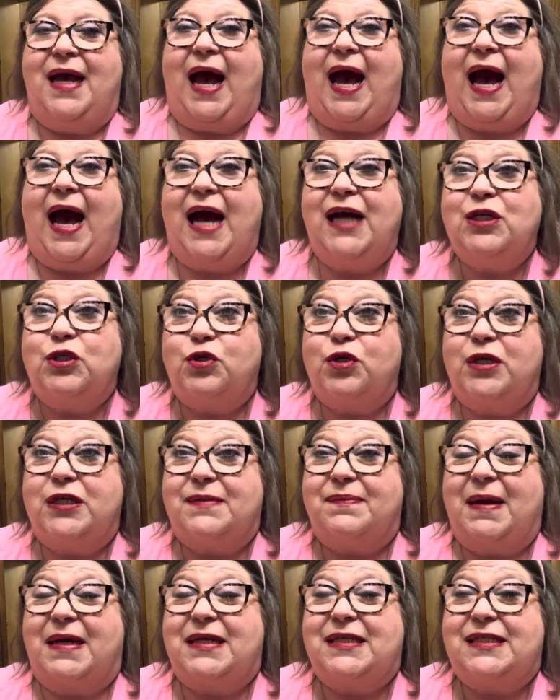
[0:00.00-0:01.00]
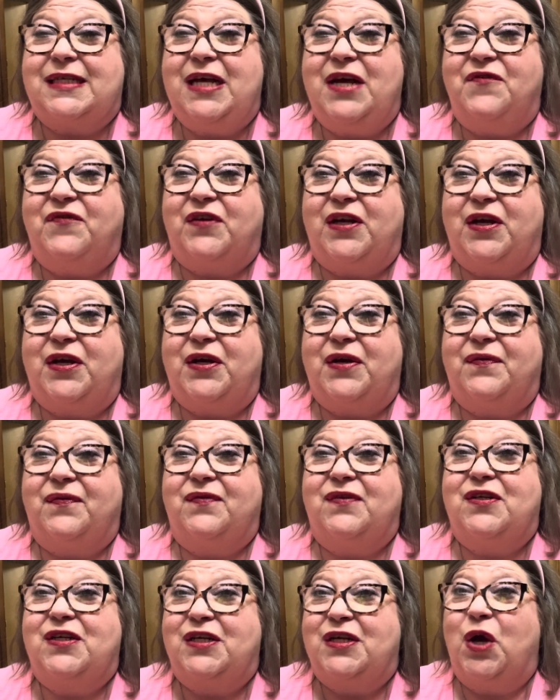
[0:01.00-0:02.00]
I trust myself enough
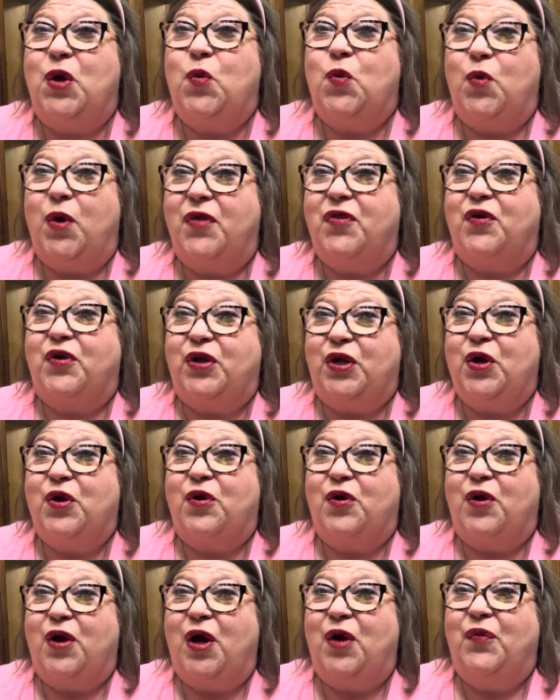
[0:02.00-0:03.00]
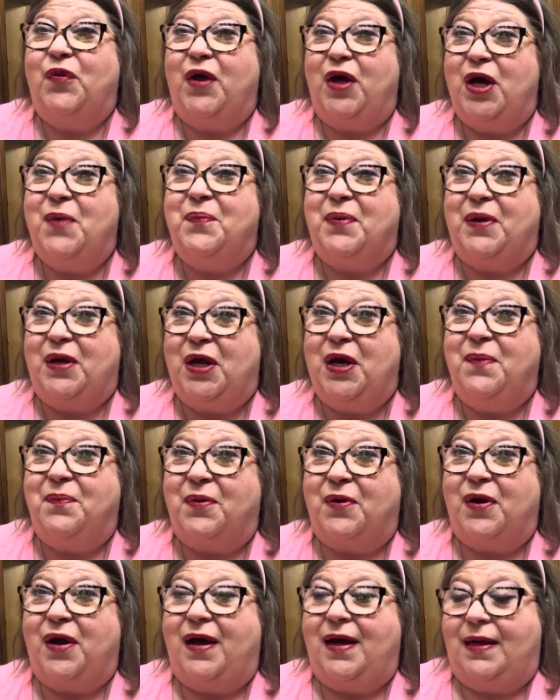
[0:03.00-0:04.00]
to know whether you're on the up and up
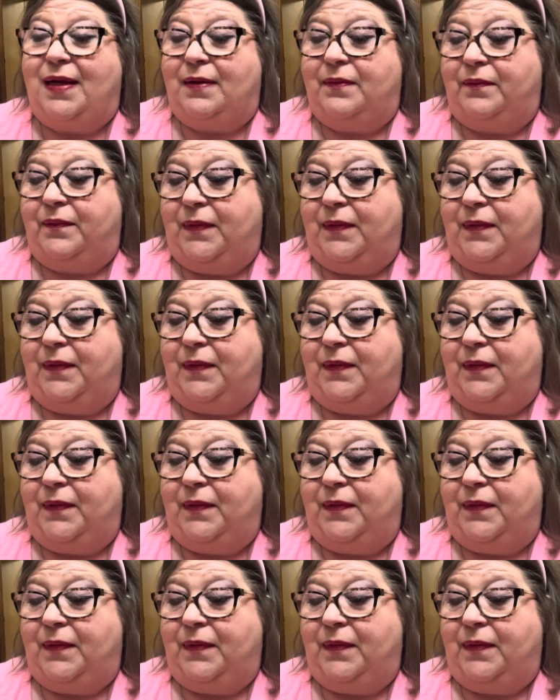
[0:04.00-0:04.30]
or not.